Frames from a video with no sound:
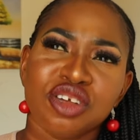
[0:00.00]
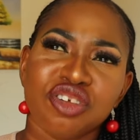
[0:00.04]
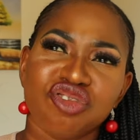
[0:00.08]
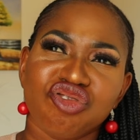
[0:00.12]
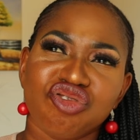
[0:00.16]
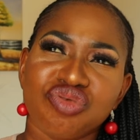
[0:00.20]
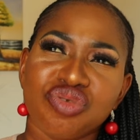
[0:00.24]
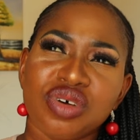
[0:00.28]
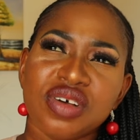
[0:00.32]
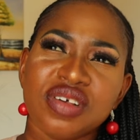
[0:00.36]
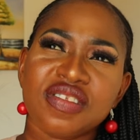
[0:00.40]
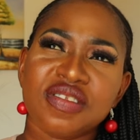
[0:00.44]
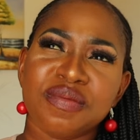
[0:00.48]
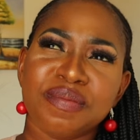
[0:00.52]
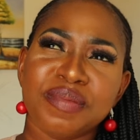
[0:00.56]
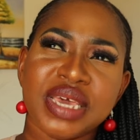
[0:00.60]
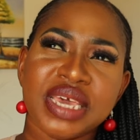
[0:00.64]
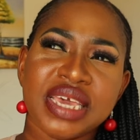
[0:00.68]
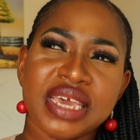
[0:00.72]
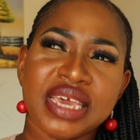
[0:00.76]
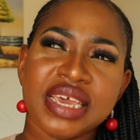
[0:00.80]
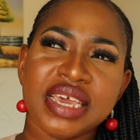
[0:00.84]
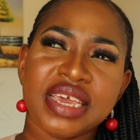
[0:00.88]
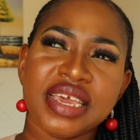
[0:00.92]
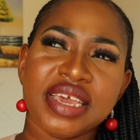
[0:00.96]
Trust
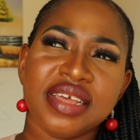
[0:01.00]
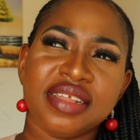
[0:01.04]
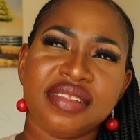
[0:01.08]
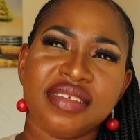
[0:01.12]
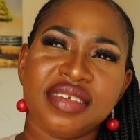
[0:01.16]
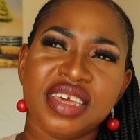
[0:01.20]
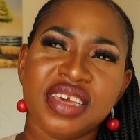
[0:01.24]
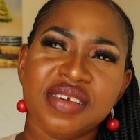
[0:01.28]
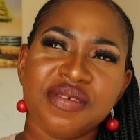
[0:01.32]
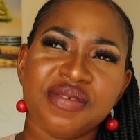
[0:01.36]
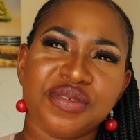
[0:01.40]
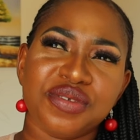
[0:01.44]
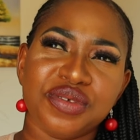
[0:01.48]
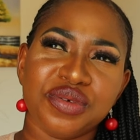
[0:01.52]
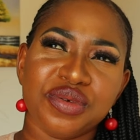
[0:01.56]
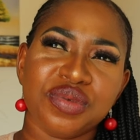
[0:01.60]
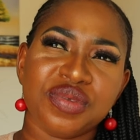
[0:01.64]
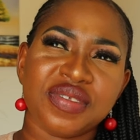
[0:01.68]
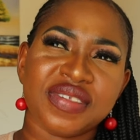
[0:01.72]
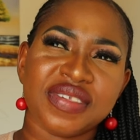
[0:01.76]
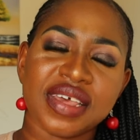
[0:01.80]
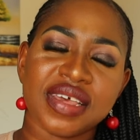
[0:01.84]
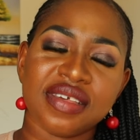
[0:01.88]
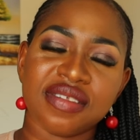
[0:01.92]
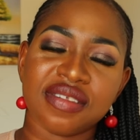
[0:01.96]
me, it gives you
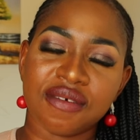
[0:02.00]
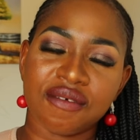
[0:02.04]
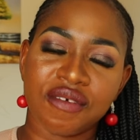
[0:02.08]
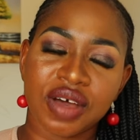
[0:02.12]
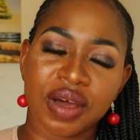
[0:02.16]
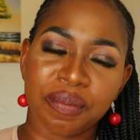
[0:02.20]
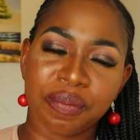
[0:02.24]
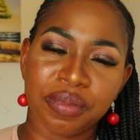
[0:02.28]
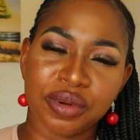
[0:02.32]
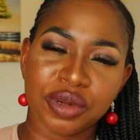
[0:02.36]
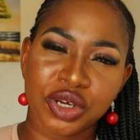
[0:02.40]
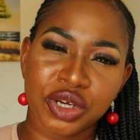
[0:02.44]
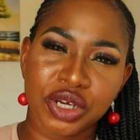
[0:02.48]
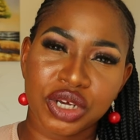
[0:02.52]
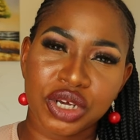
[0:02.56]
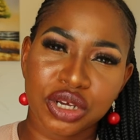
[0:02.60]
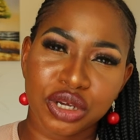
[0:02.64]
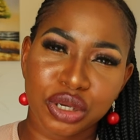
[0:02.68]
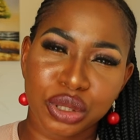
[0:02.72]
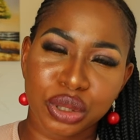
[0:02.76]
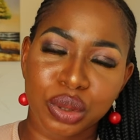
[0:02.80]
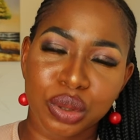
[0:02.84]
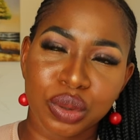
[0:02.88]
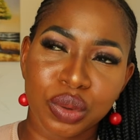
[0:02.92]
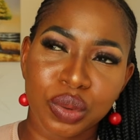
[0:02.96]
sense of
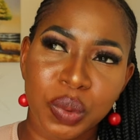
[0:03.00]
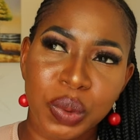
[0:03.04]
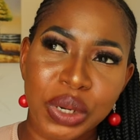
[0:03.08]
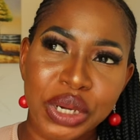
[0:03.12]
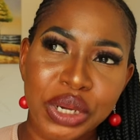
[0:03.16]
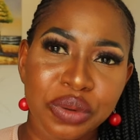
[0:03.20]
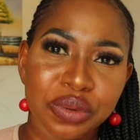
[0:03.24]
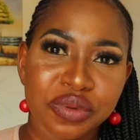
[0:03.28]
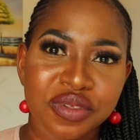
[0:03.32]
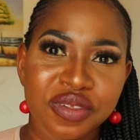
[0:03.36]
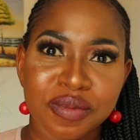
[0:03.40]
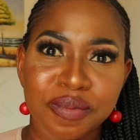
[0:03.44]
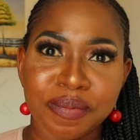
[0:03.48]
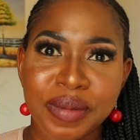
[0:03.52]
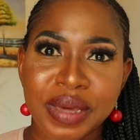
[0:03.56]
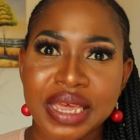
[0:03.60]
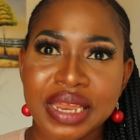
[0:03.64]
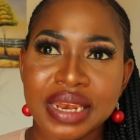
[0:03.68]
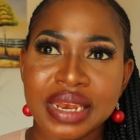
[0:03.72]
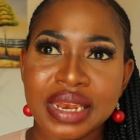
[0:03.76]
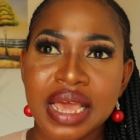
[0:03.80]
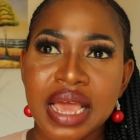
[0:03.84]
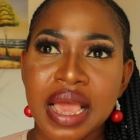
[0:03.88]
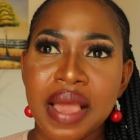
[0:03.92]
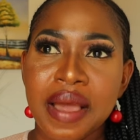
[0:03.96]
appreciation when you
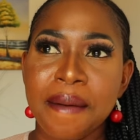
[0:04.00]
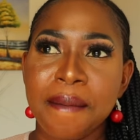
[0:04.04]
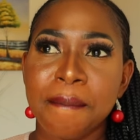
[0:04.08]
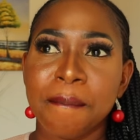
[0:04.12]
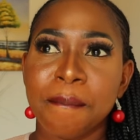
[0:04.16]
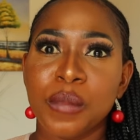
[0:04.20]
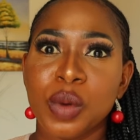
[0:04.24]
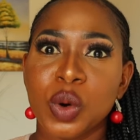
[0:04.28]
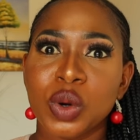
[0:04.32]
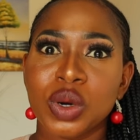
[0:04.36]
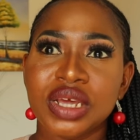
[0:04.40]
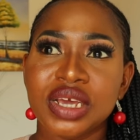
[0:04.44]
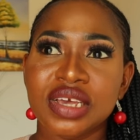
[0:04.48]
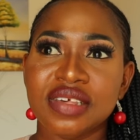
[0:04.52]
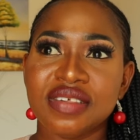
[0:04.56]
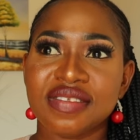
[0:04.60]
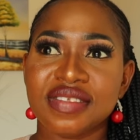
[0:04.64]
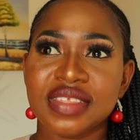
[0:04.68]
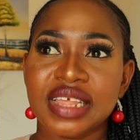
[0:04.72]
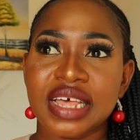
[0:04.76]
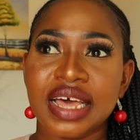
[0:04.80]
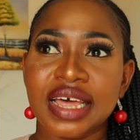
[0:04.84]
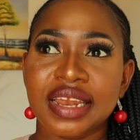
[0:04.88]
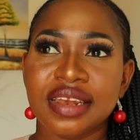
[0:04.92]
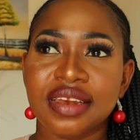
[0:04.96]
spend monies
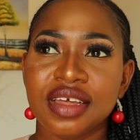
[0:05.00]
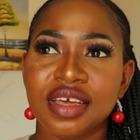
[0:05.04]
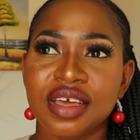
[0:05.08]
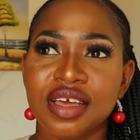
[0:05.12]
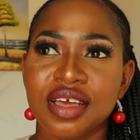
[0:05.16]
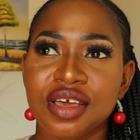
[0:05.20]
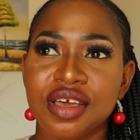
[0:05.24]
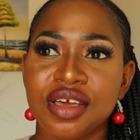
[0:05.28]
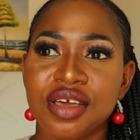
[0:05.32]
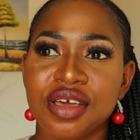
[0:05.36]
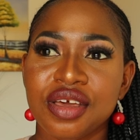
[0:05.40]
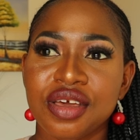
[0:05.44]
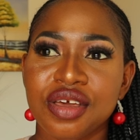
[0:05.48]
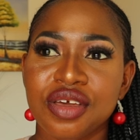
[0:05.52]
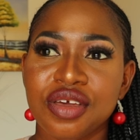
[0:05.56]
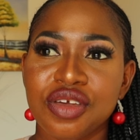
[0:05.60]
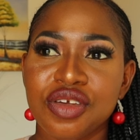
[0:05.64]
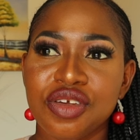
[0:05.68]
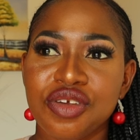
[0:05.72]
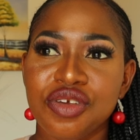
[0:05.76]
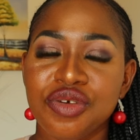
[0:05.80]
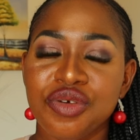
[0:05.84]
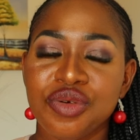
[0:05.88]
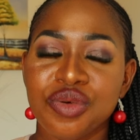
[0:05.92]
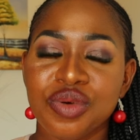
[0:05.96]
that
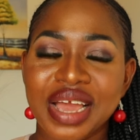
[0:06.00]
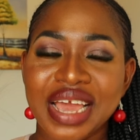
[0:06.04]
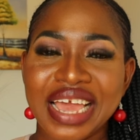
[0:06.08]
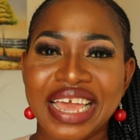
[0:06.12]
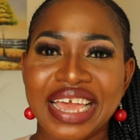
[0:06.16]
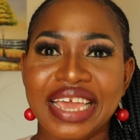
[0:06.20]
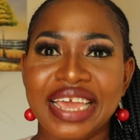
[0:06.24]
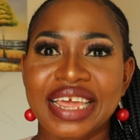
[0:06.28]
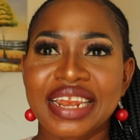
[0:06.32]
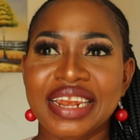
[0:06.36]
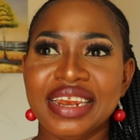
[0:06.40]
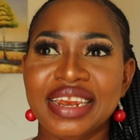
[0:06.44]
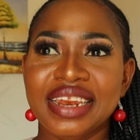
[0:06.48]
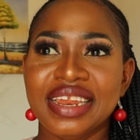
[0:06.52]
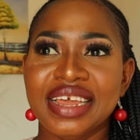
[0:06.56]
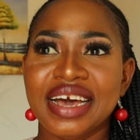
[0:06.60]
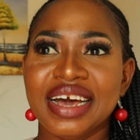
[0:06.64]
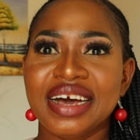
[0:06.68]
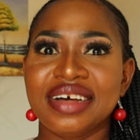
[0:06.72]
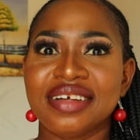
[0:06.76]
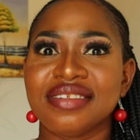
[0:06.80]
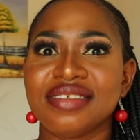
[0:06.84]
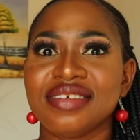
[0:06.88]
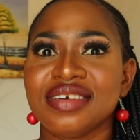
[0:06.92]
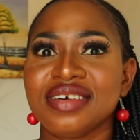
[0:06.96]
you earn
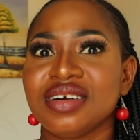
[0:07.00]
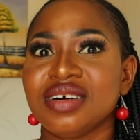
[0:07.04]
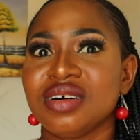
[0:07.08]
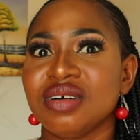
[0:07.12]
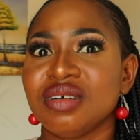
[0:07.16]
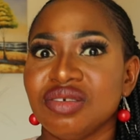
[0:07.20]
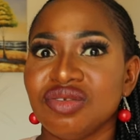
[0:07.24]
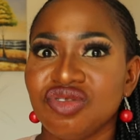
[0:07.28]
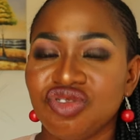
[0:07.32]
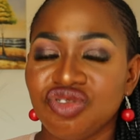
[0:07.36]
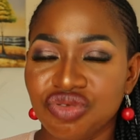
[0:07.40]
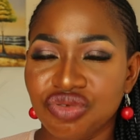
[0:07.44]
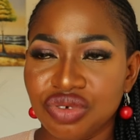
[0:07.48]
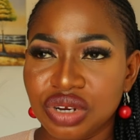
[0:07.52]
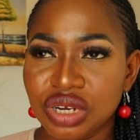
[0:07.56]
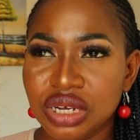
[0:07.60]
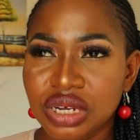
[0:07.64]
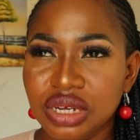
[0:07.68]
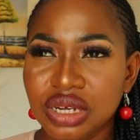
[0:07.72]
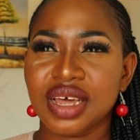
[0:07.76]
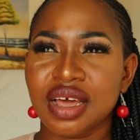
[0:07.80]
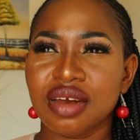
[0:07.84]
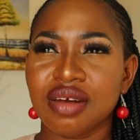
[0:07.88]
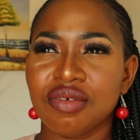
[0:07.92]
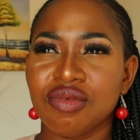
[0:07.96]
at a
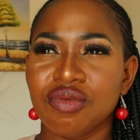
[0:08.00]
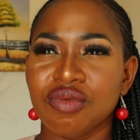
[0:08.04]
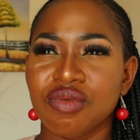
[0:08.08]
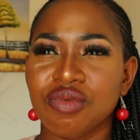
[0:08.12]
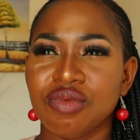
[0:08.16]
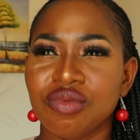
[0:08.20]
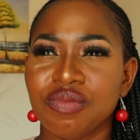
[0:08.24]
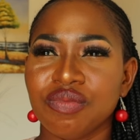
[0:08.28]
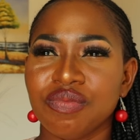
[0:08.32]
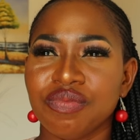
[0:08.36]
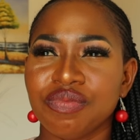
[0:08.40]
country than